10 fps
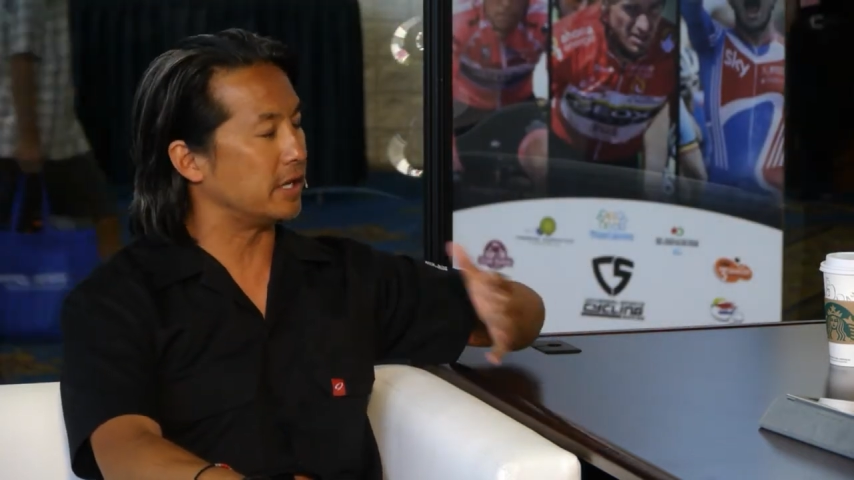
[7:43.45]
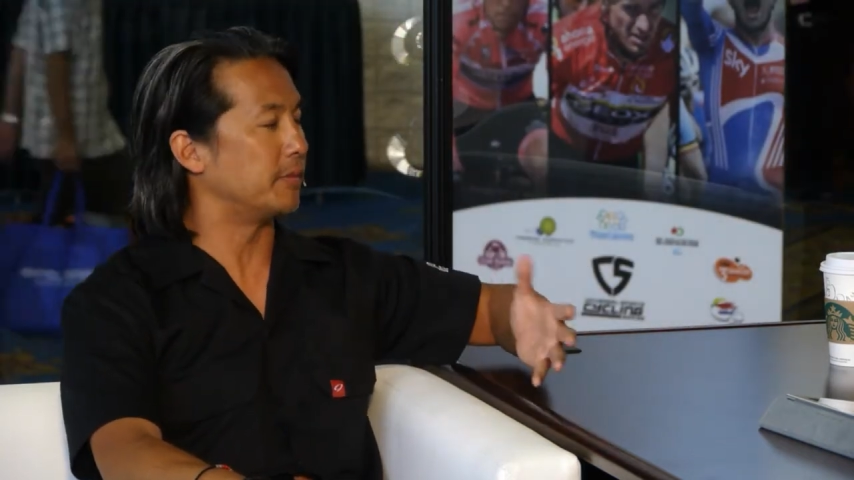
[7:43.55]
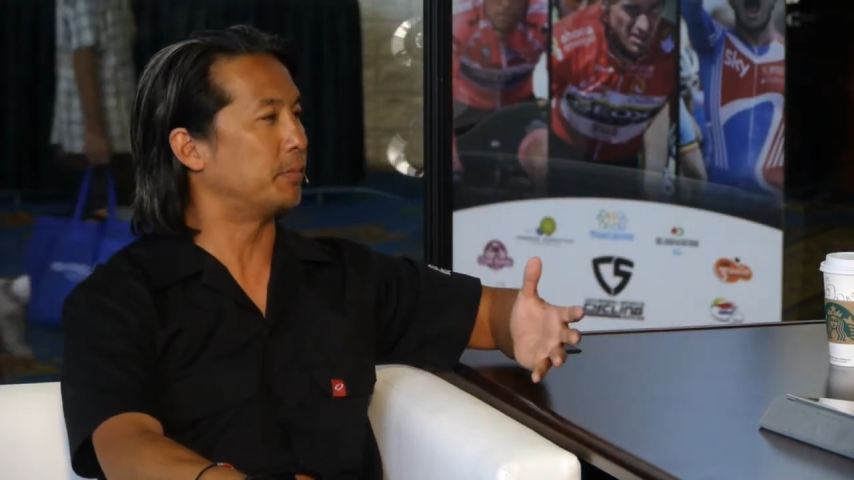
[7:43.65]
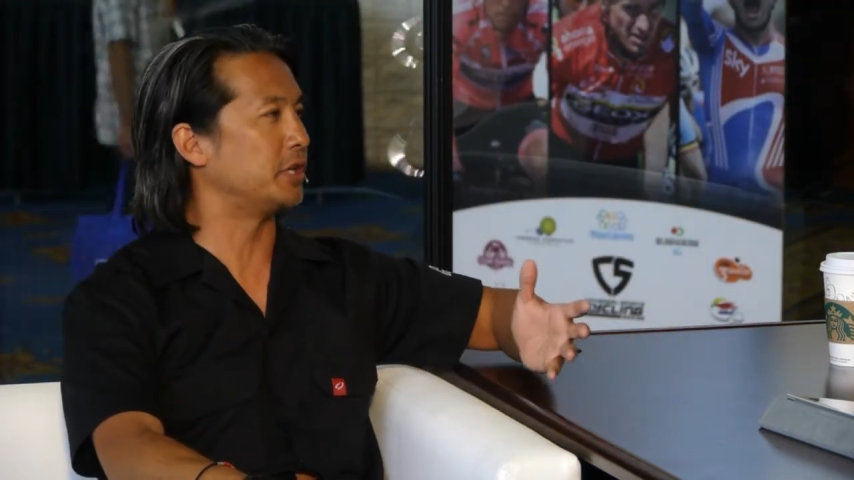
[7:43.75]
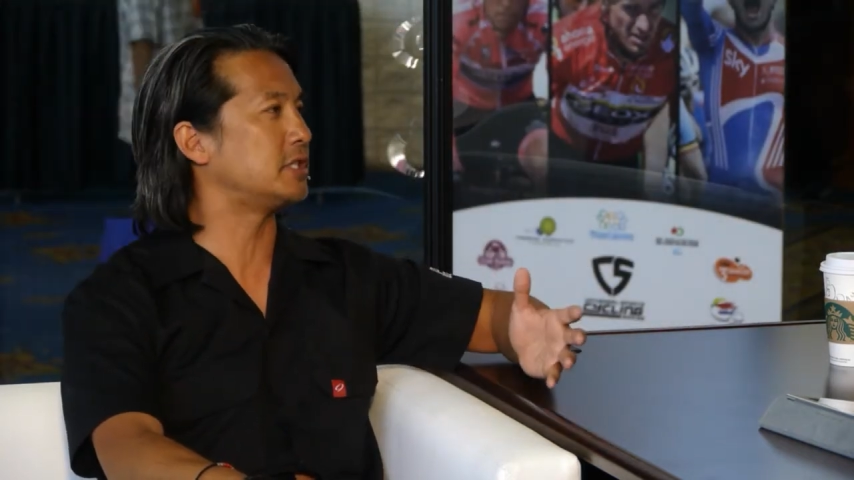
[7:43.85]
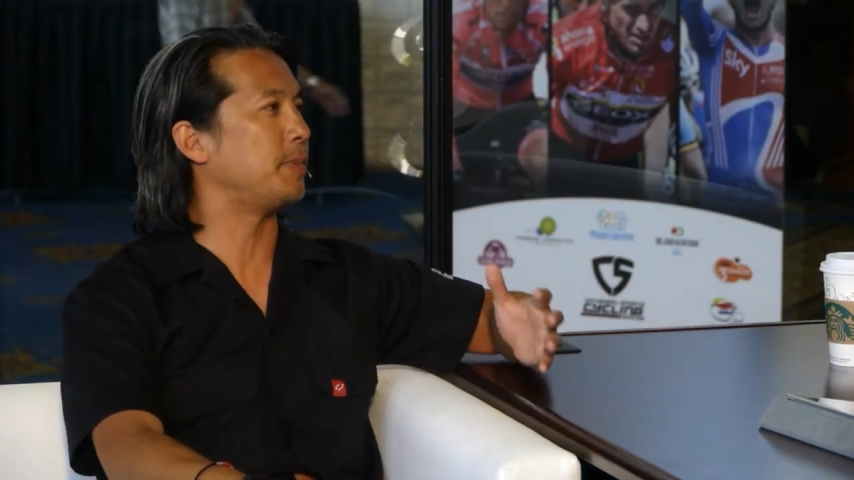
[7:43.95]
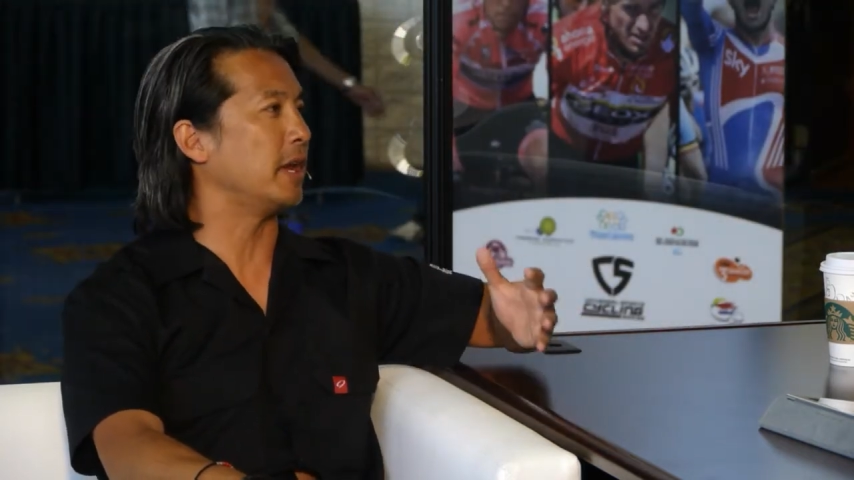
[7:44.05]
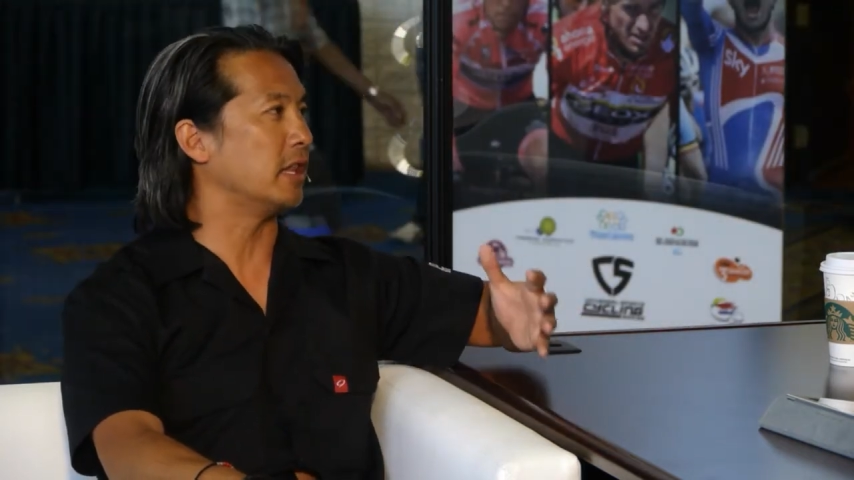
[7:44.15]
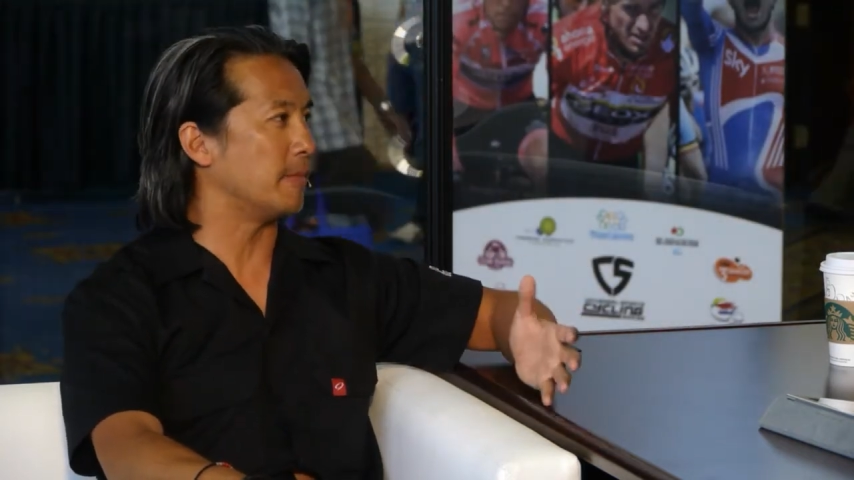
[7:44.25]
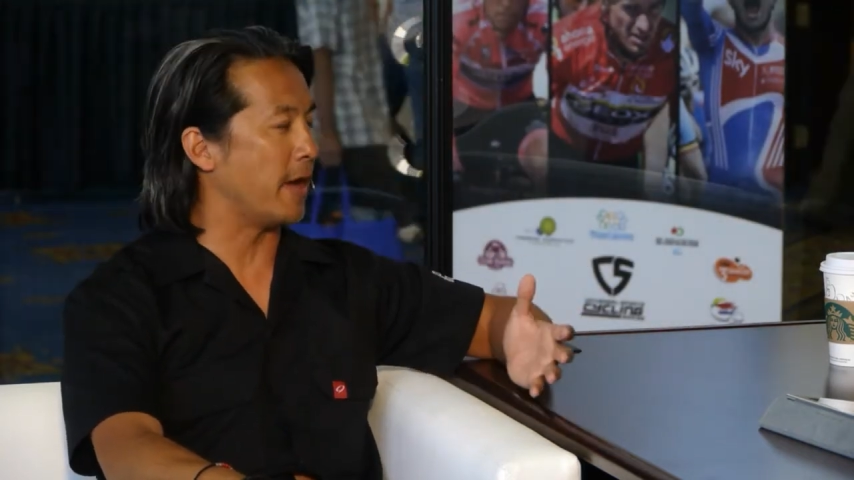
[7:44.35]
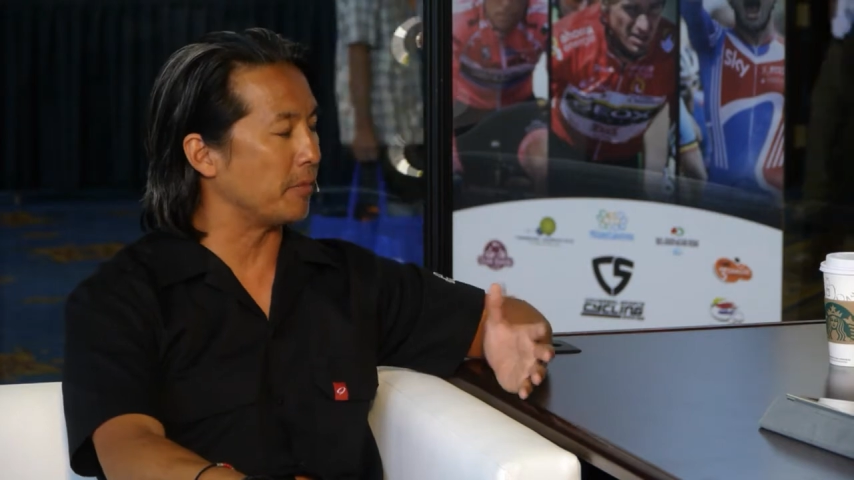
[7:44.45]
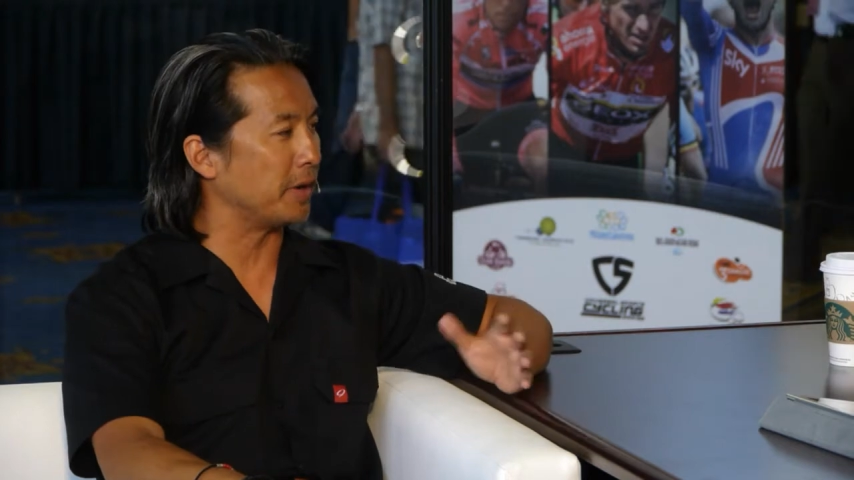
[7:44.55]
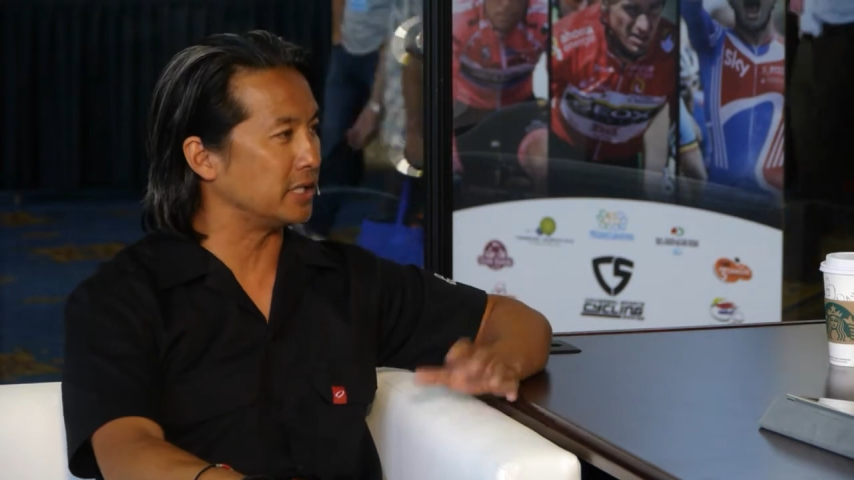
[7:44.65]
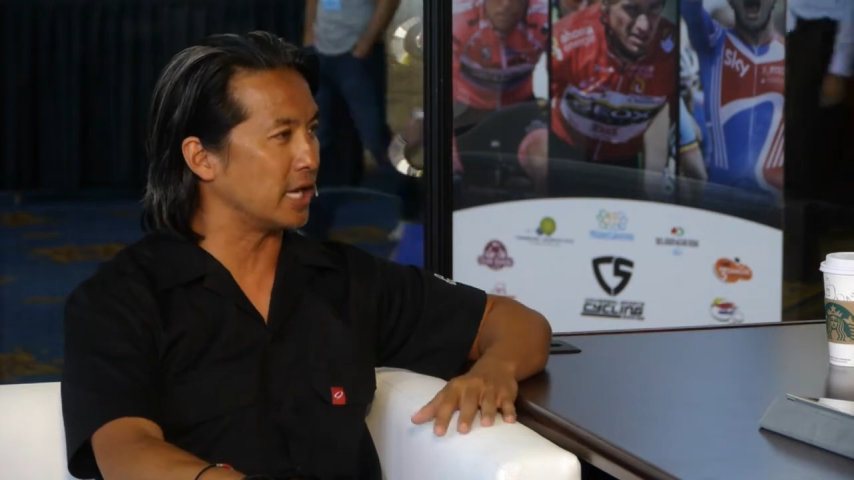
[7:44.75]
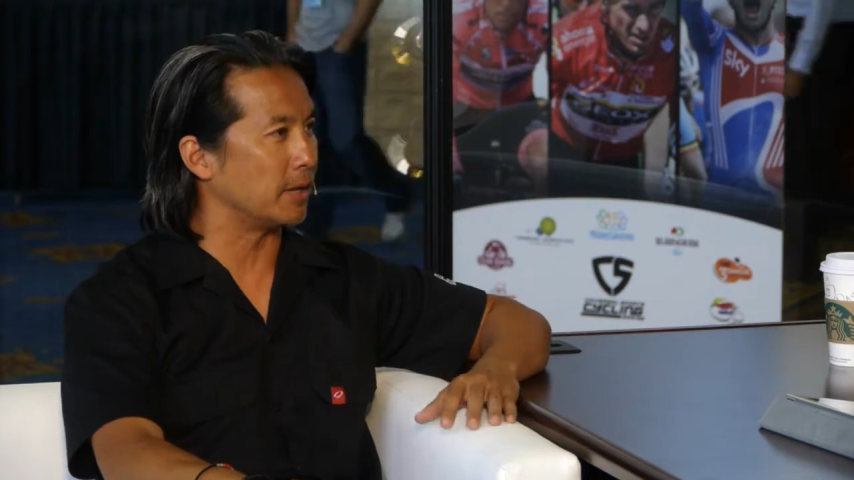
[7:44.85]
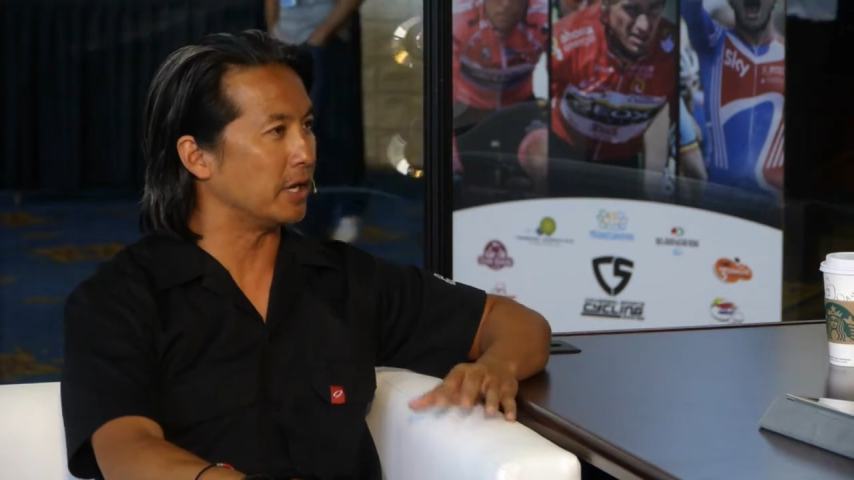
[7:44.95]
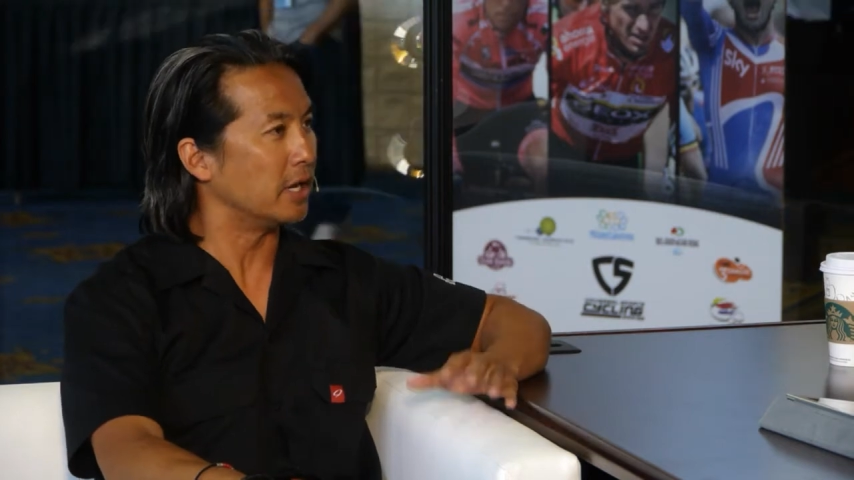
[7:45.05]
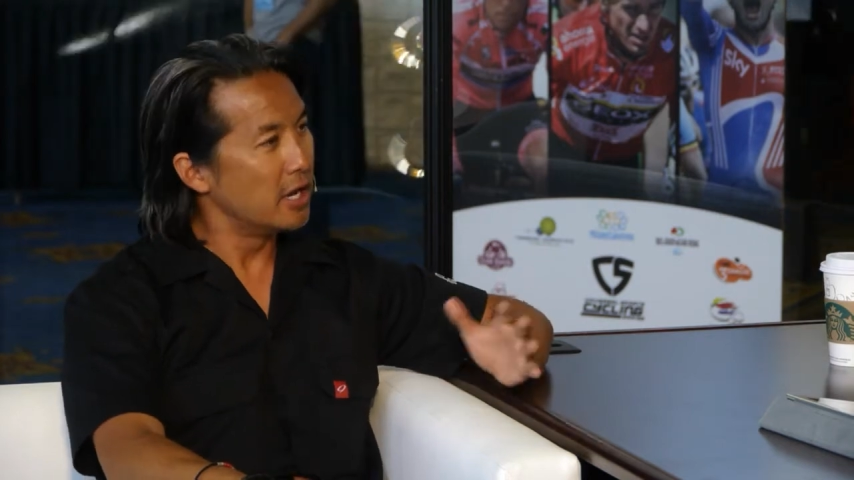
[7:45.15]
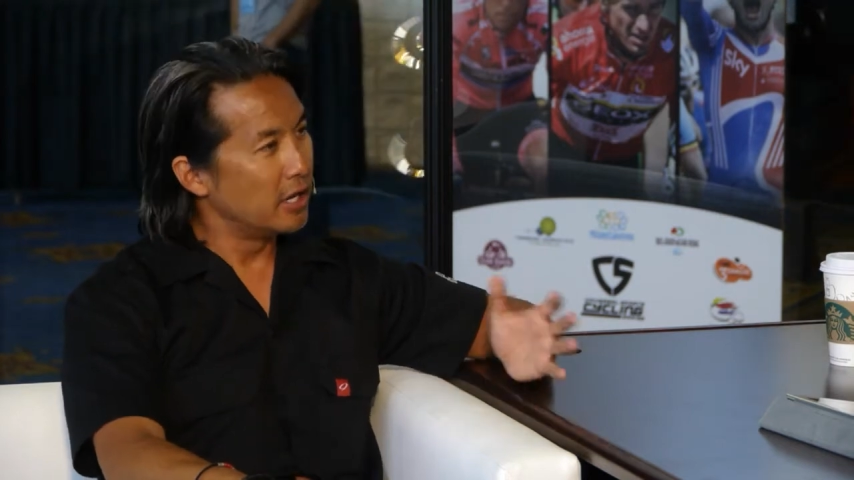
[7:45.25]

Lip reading: that participate in the mountain bike segment